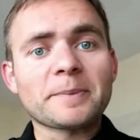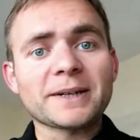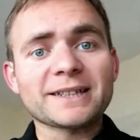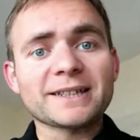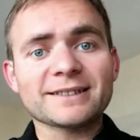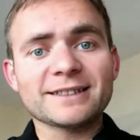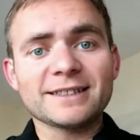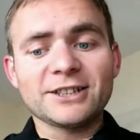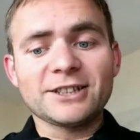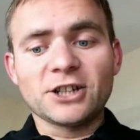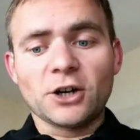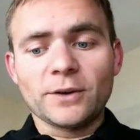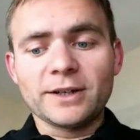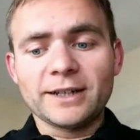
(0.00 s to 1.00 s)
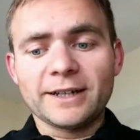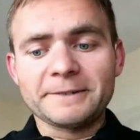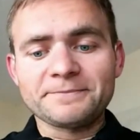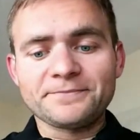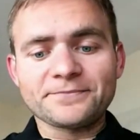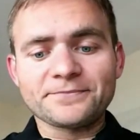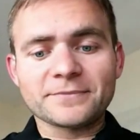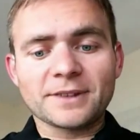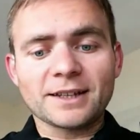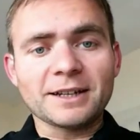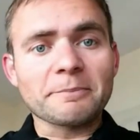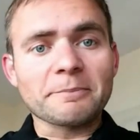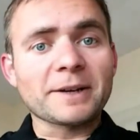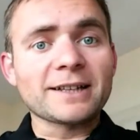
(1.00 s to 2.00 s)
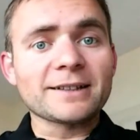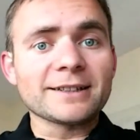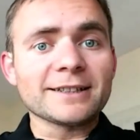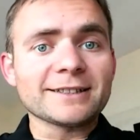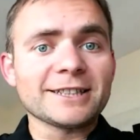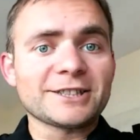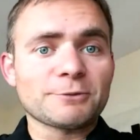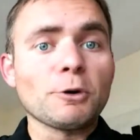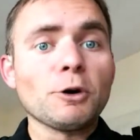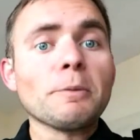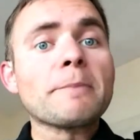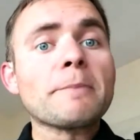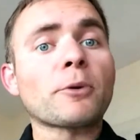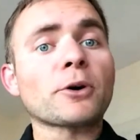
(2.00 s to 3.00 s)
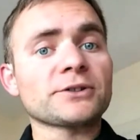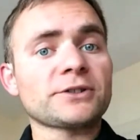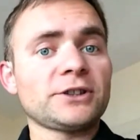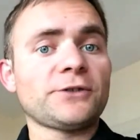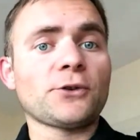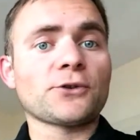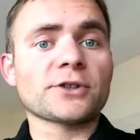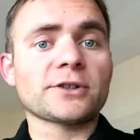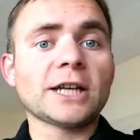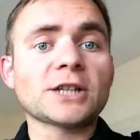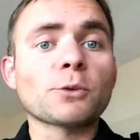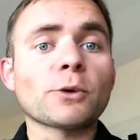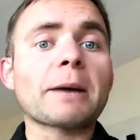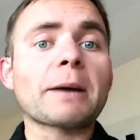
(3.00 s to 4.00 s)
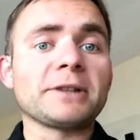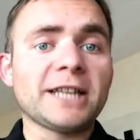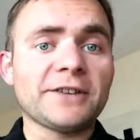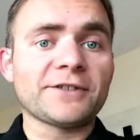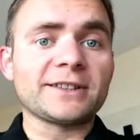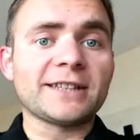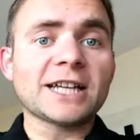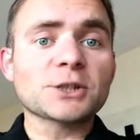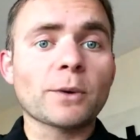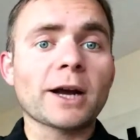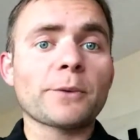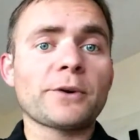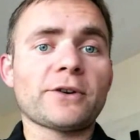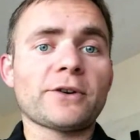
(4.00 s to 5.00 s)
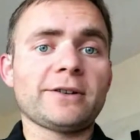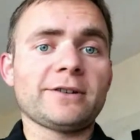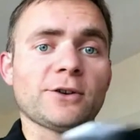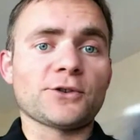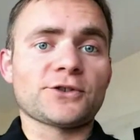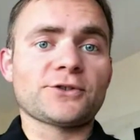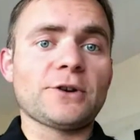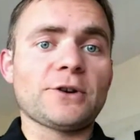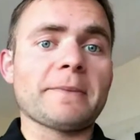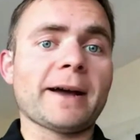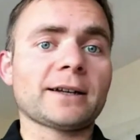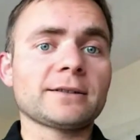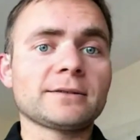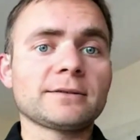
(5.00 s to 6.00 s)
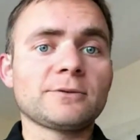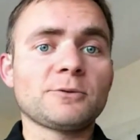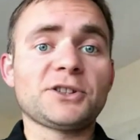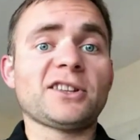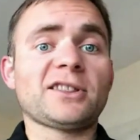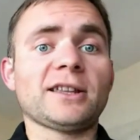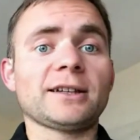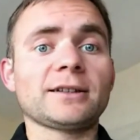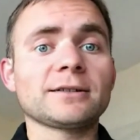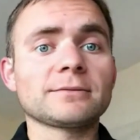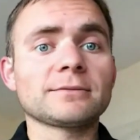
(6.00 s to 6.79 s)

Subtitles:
but but it will be important in the future. That's what I believe in. That's why we launched Remag. What do you think?